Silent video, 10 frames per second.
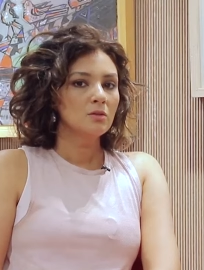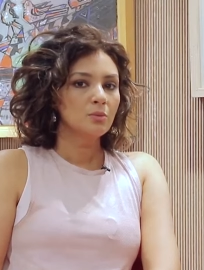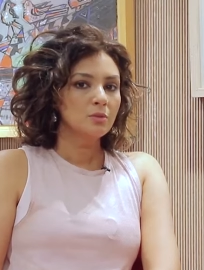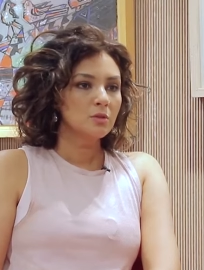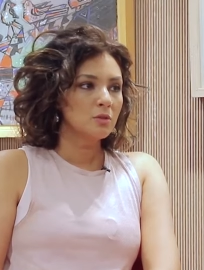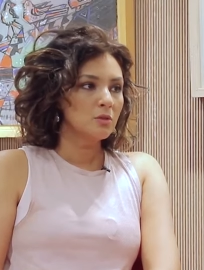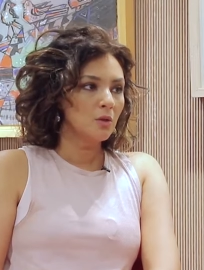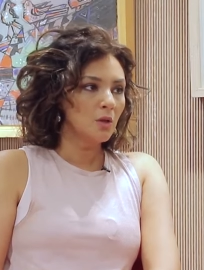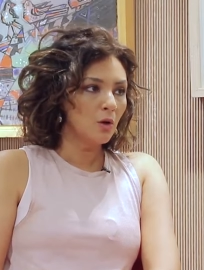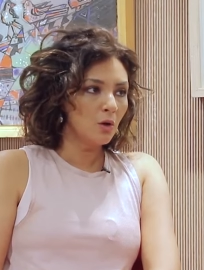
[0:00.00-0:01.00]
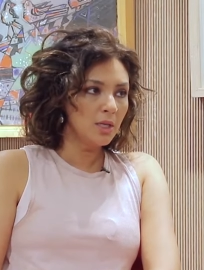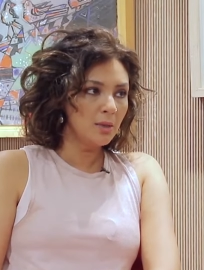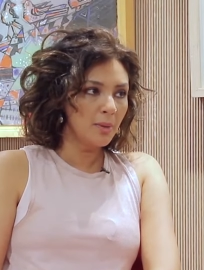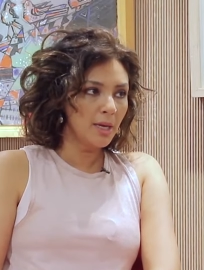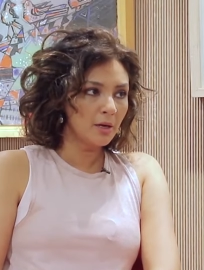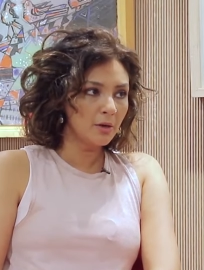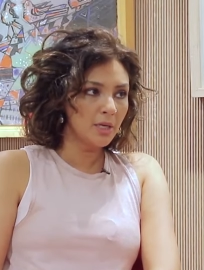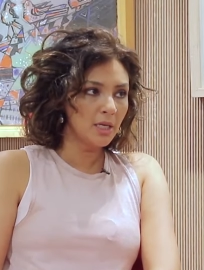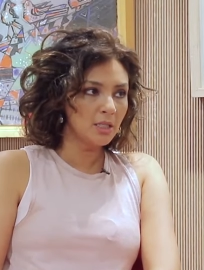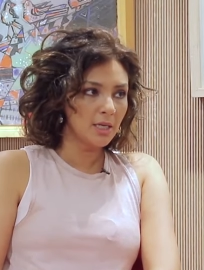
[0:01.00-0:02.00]
People are becoming, so the Holy
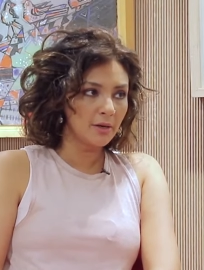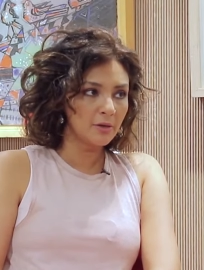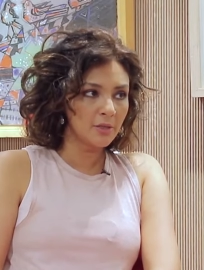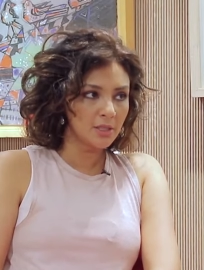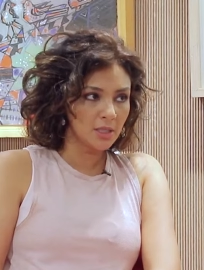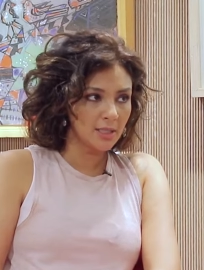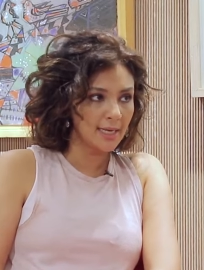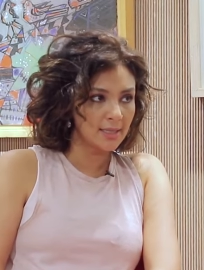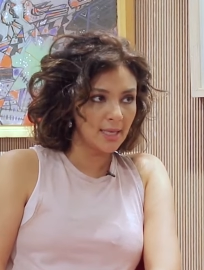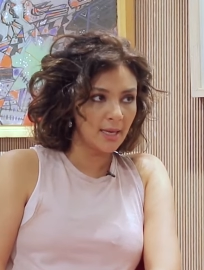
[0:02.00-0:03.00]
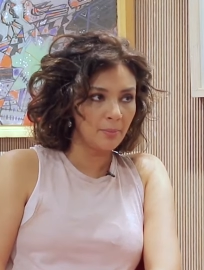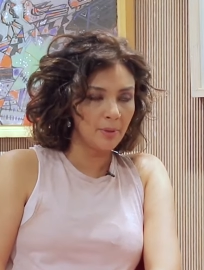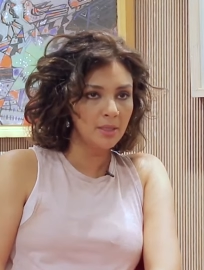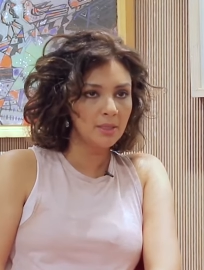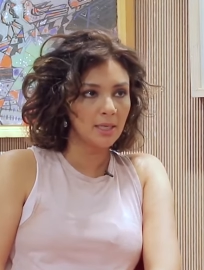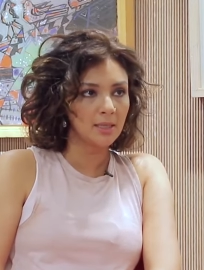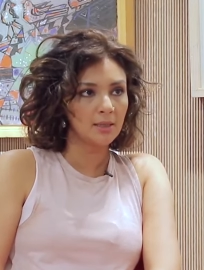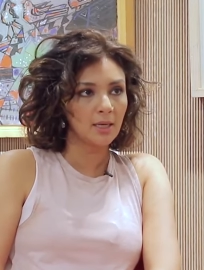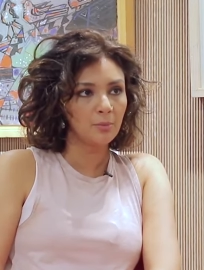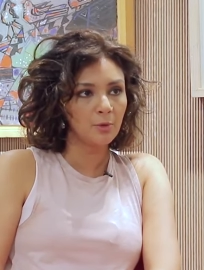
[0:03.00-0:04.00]
Bakery terrorist attacks happened, and
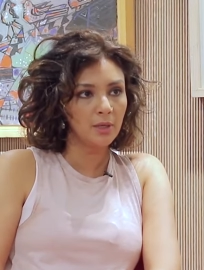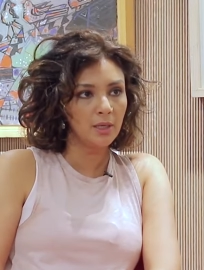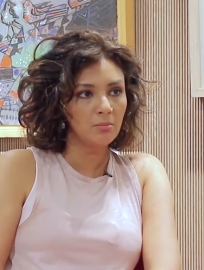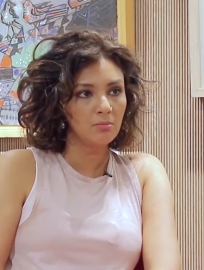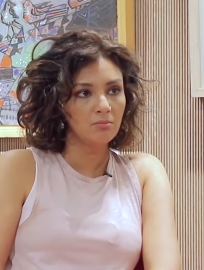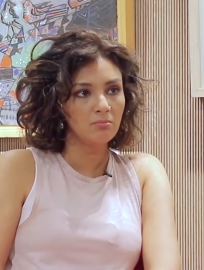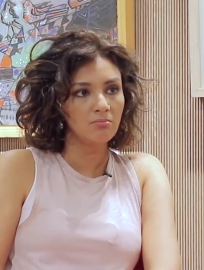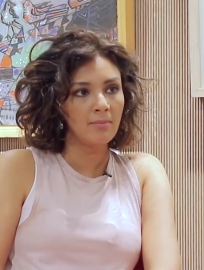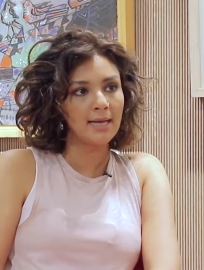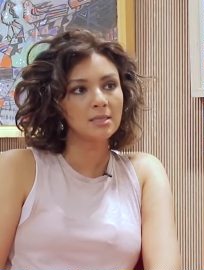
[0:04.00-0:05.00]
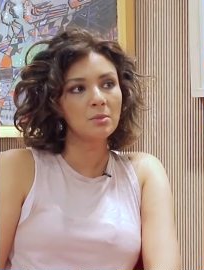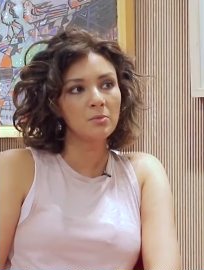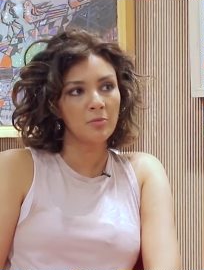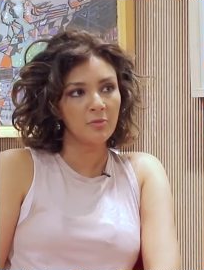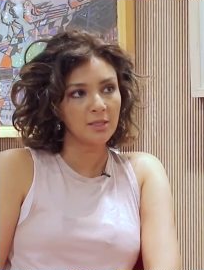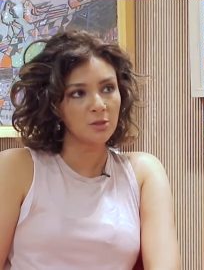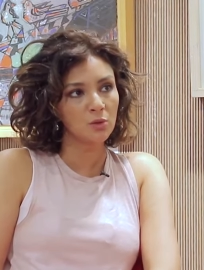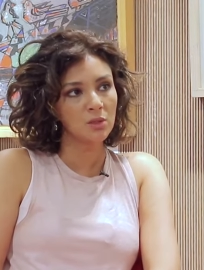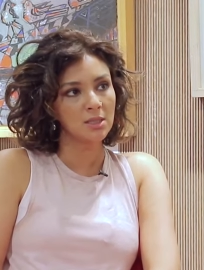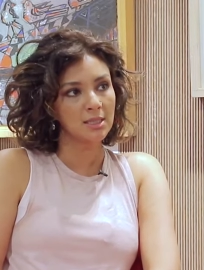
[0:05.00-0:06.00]
tarpore maximum of my
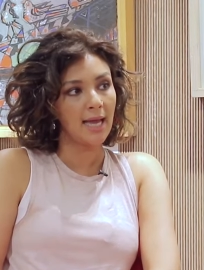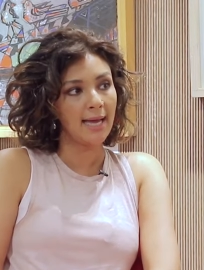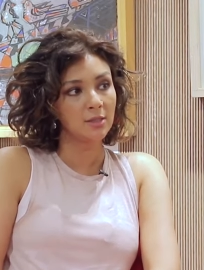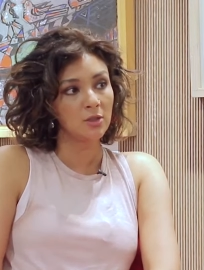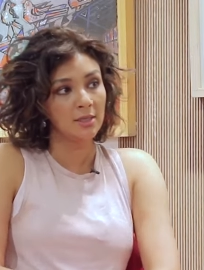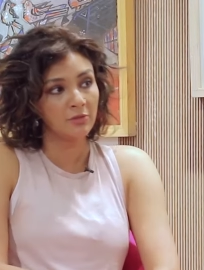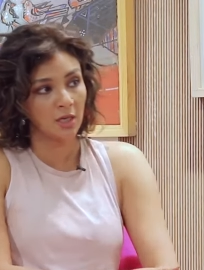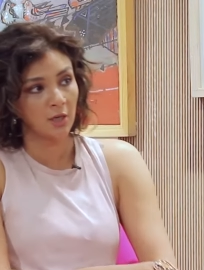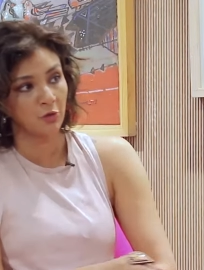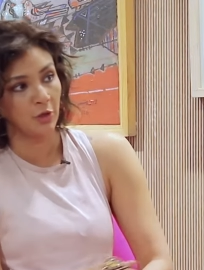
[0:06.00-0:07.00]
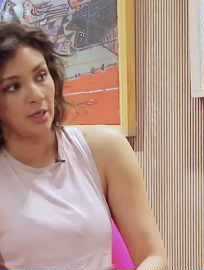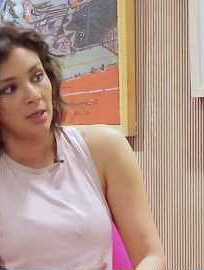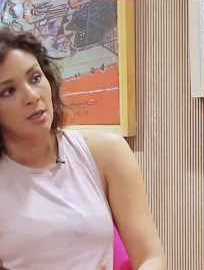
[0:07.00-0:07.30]
students had to leave the country.